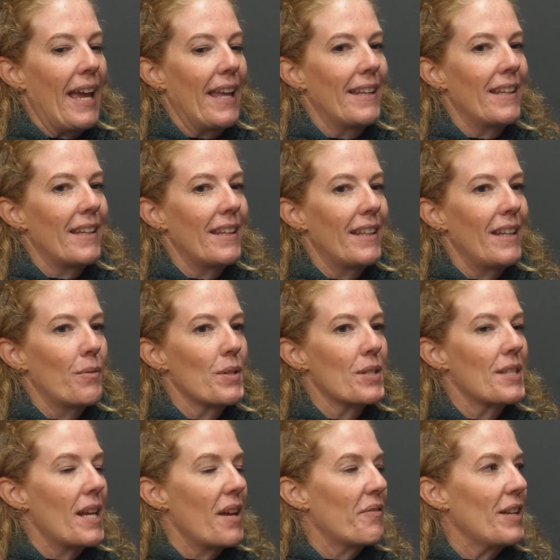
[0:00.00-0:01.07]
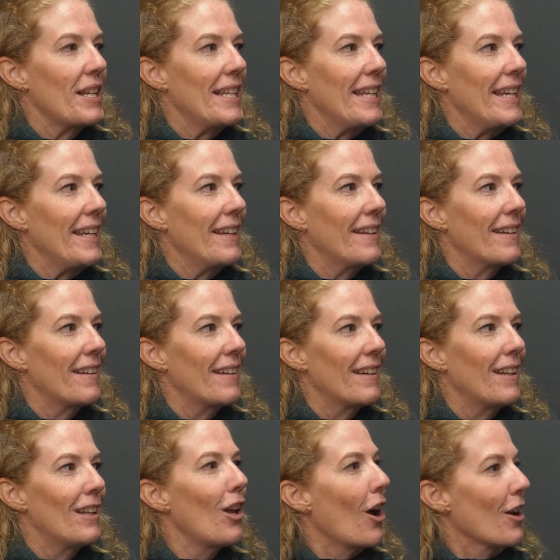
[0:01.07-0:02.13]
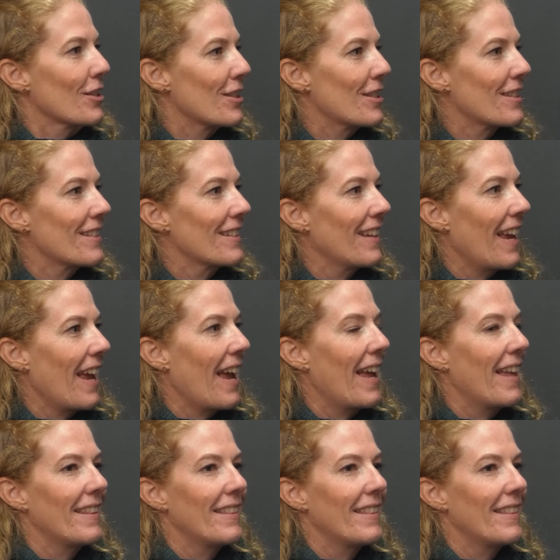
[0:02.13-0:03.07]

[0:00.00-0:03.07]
we invite you to join us on an upcoming episode of the